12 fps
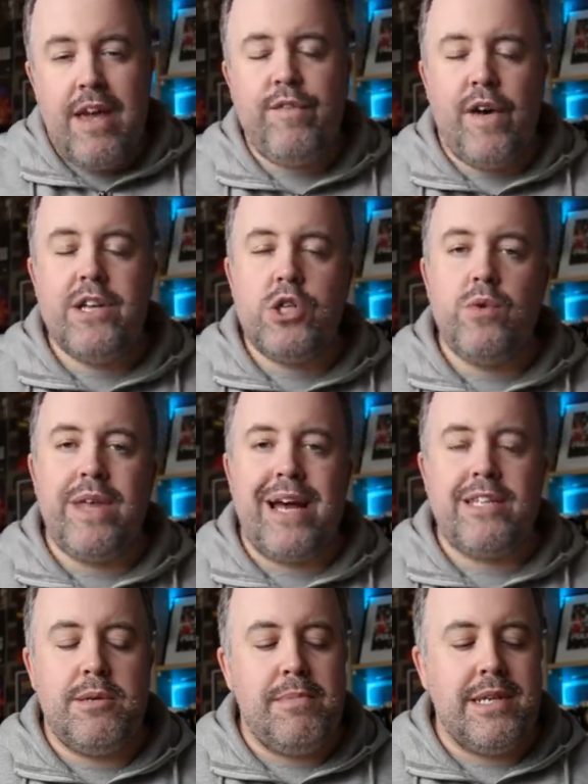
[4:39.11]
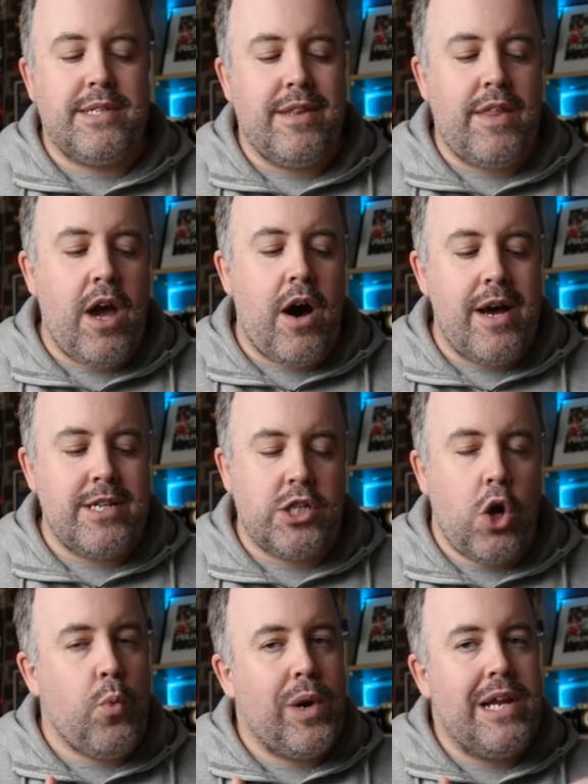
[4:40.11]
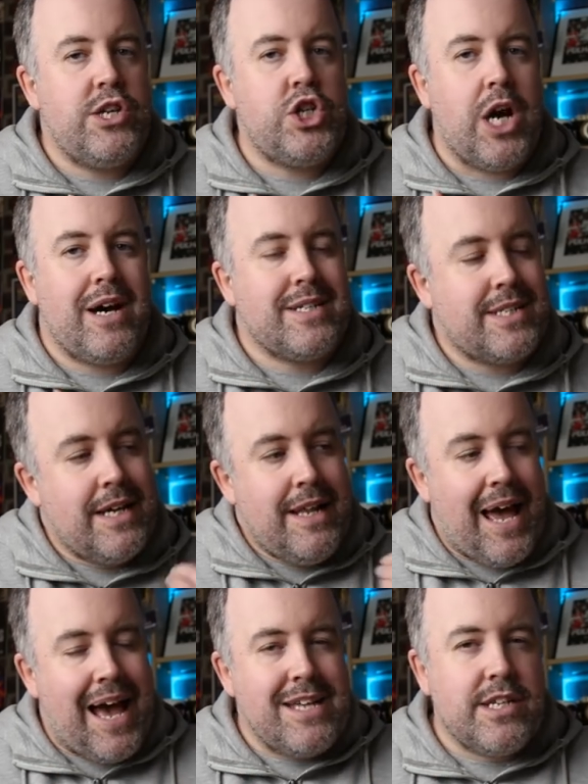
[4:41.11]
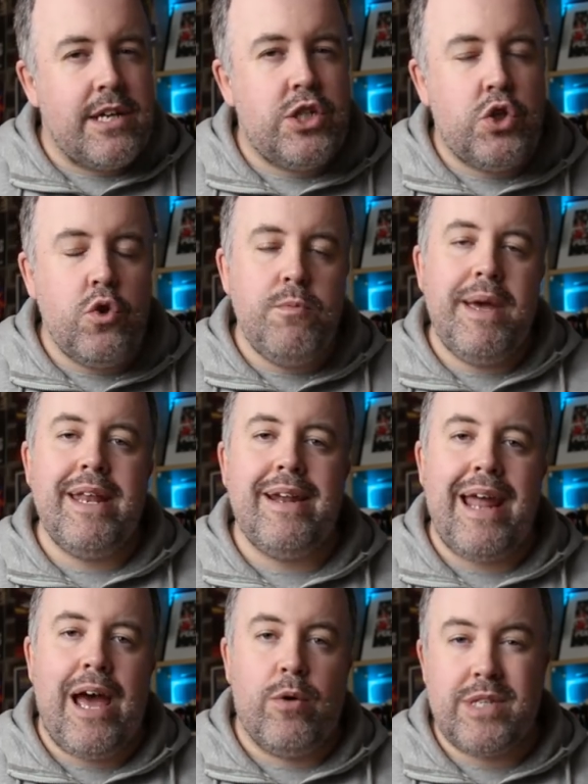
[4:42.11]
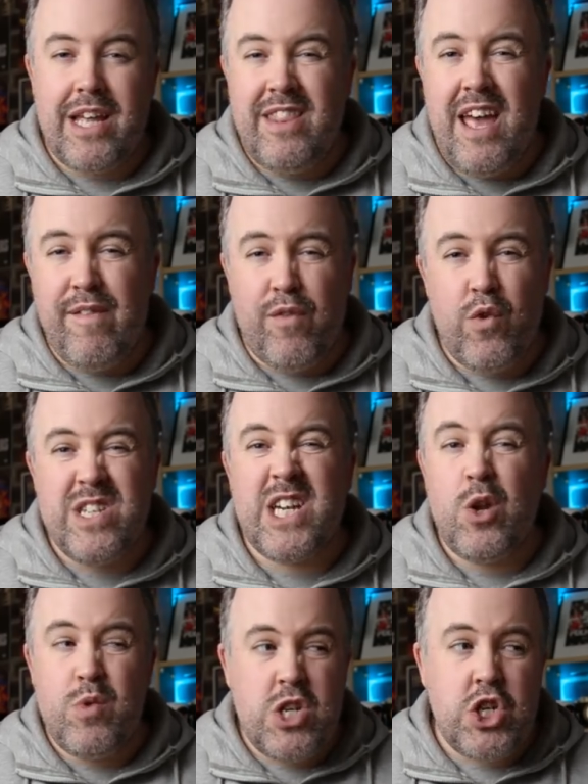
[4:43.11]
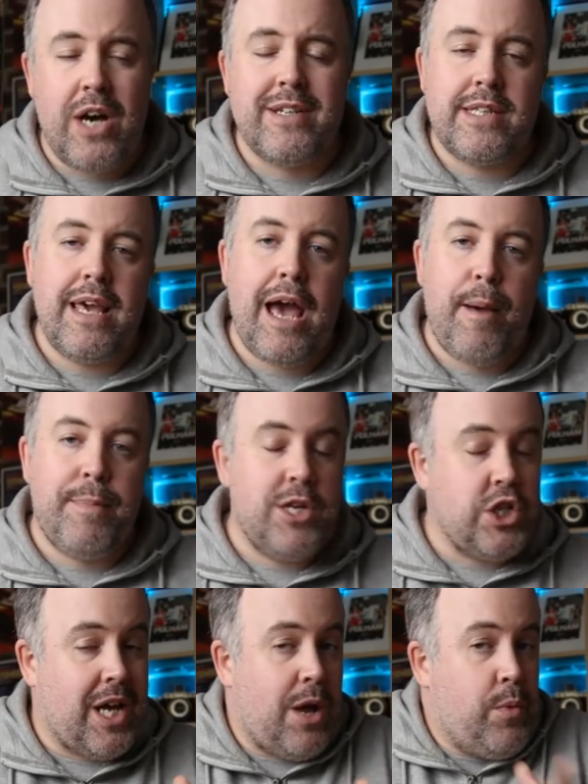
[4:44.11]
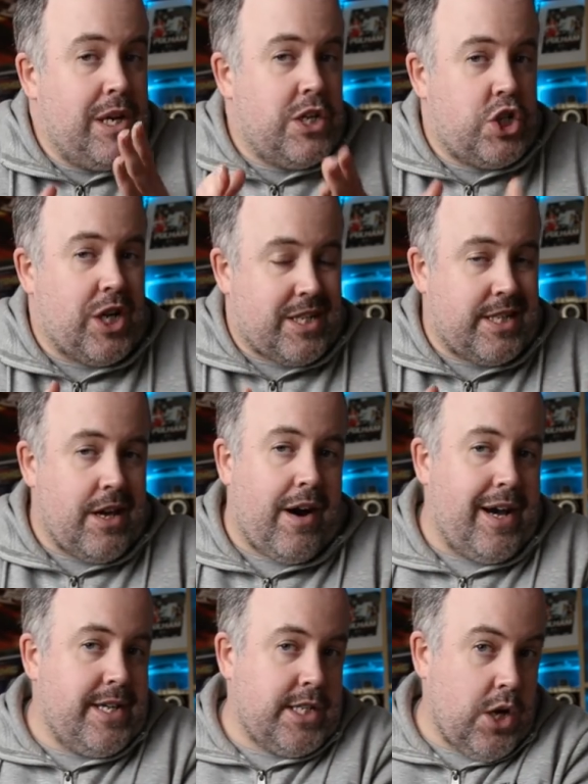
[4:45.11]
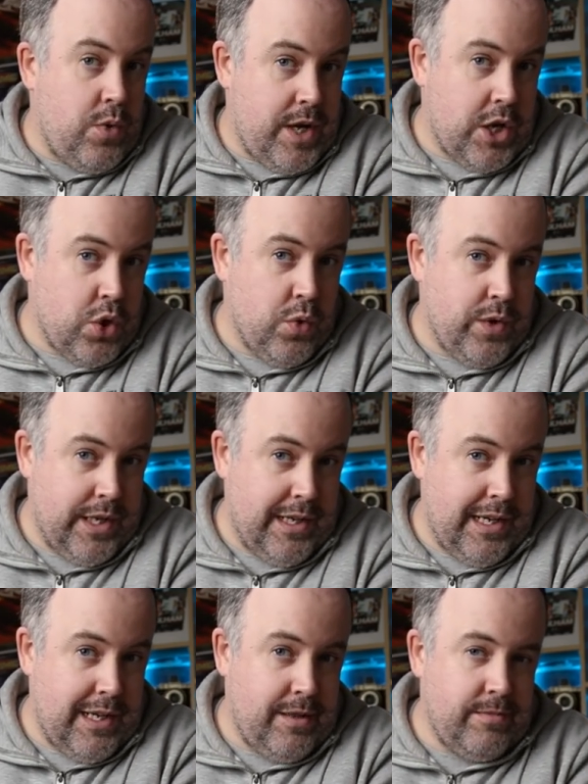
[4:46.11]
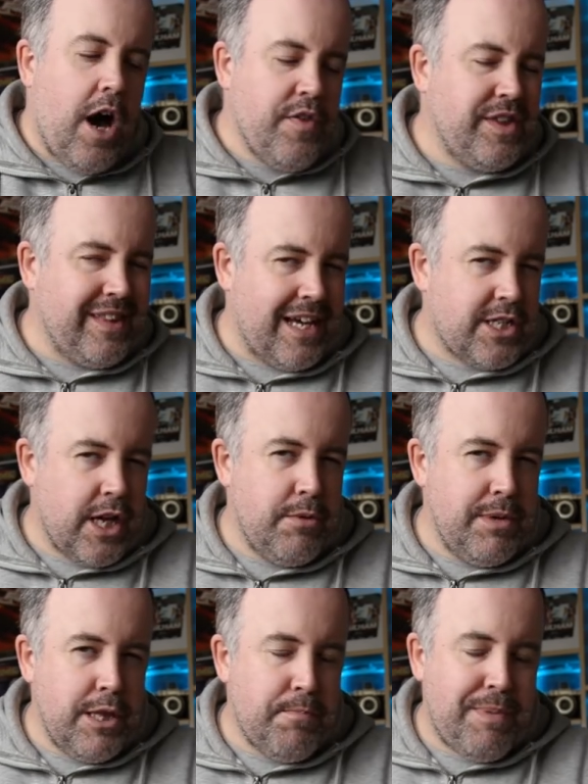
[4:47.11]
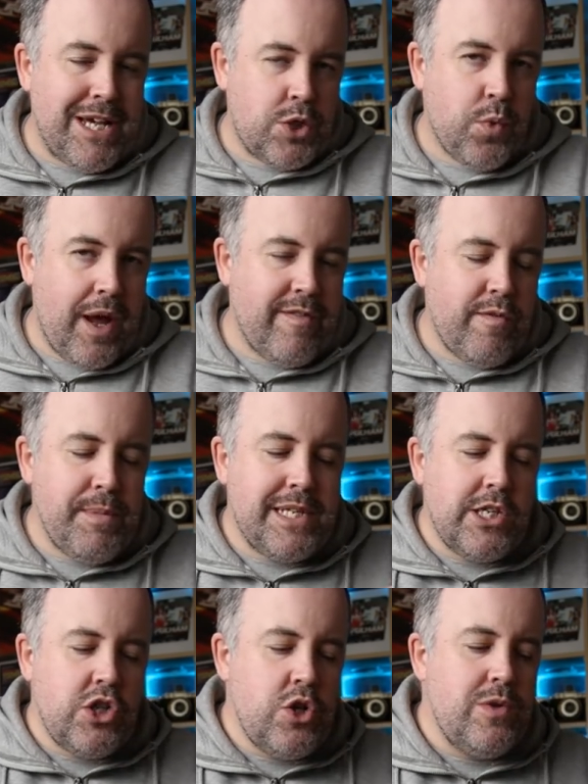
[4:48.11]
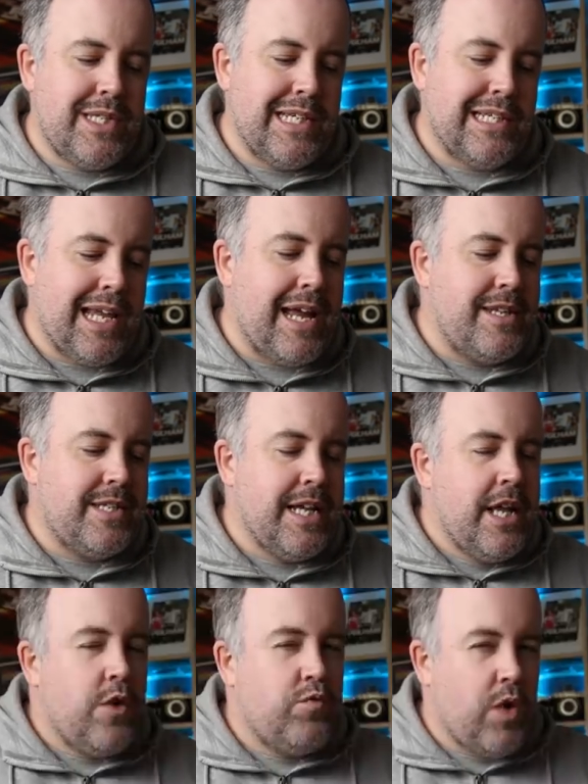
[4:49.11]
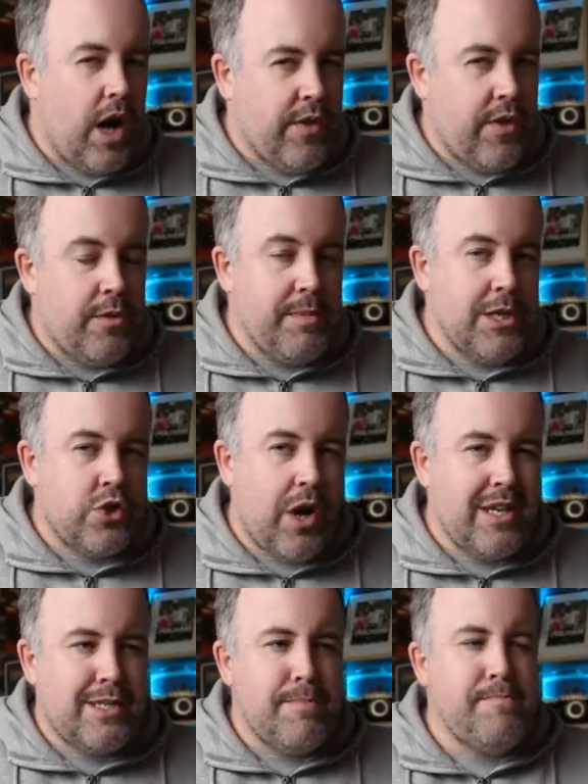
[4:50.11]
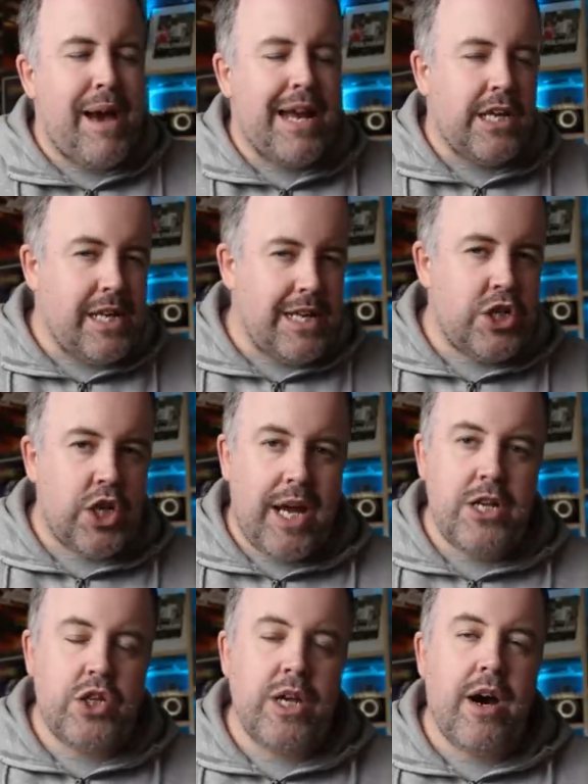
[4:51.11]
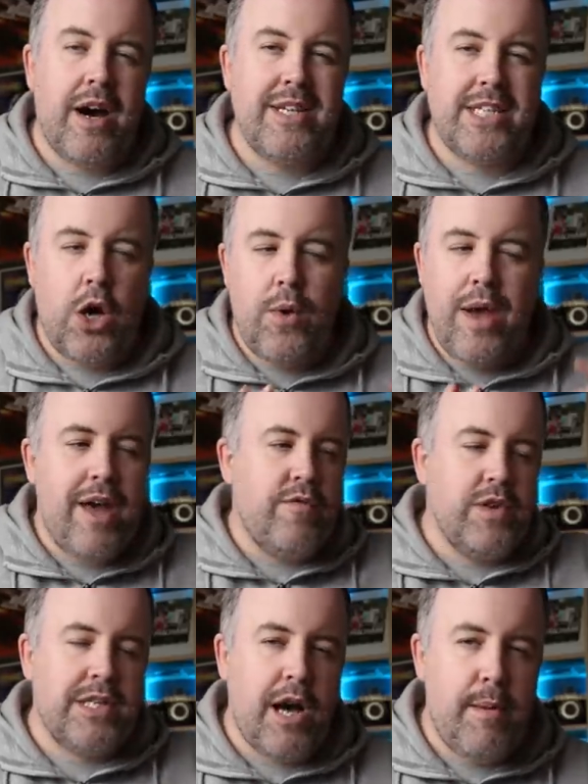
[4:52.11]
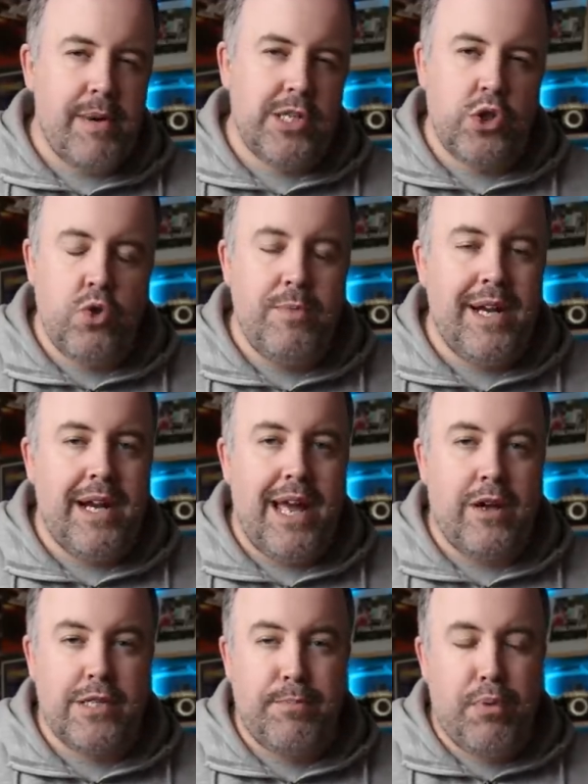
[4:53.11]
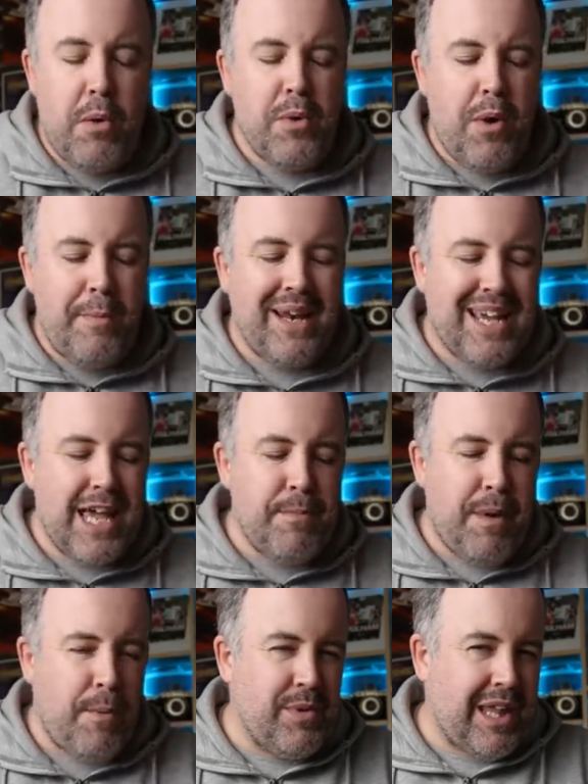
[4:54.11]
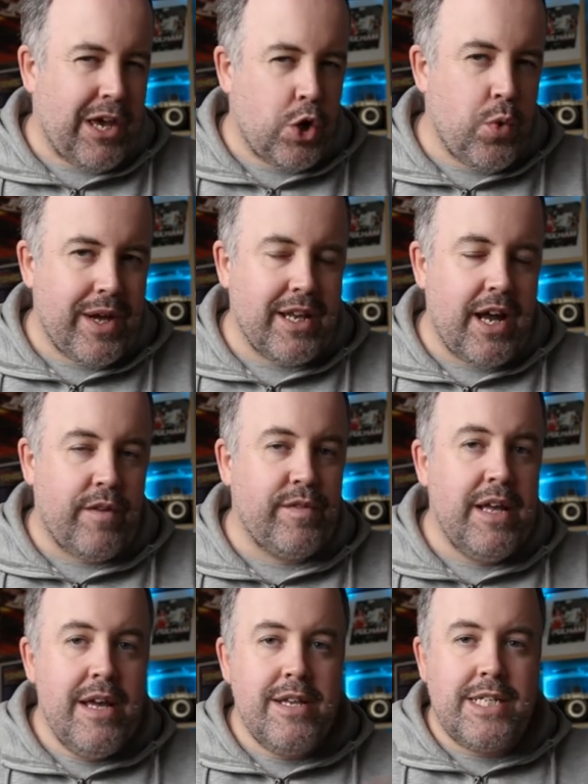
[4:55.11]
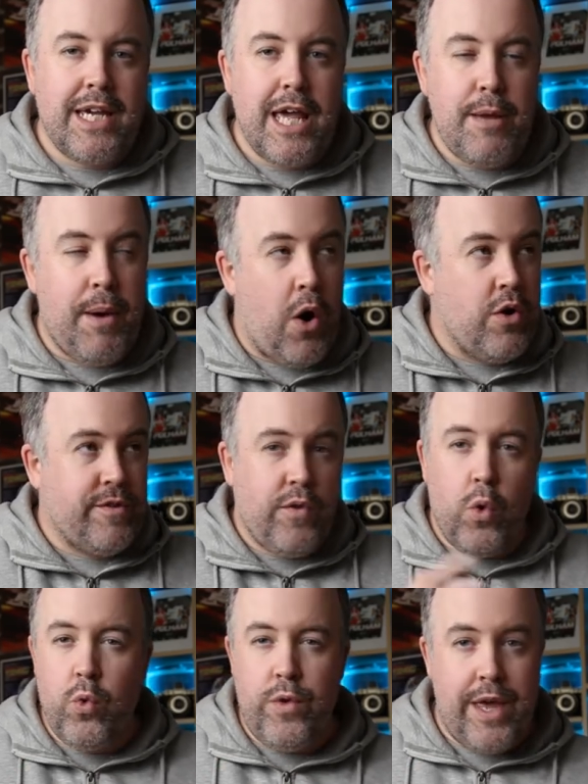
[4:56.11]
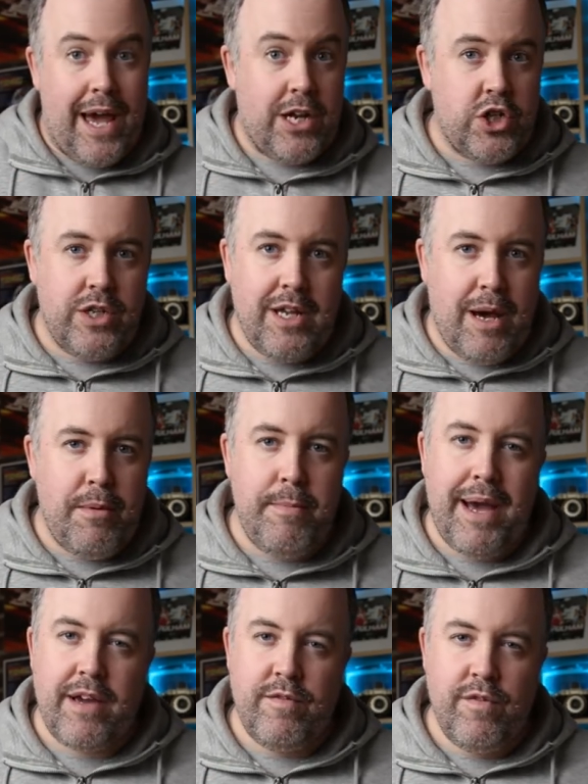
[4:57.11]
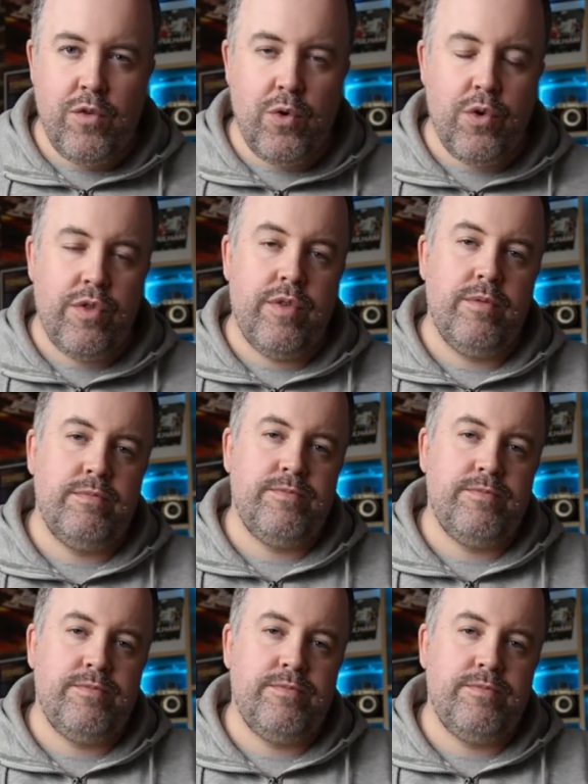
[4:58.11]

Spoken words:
If I do that, it means that the ISO will adjust as I zoom in and out, and therefore it's going to adjust the aperture. It will adjust the ISO accordingly. I think that's going to be the best way for me to use this lens, rather than me trying to manually change the ISO every time I zoom in and out. I probably won't be able to keep up with that quick enough to keep hold of all the action coming back and forth.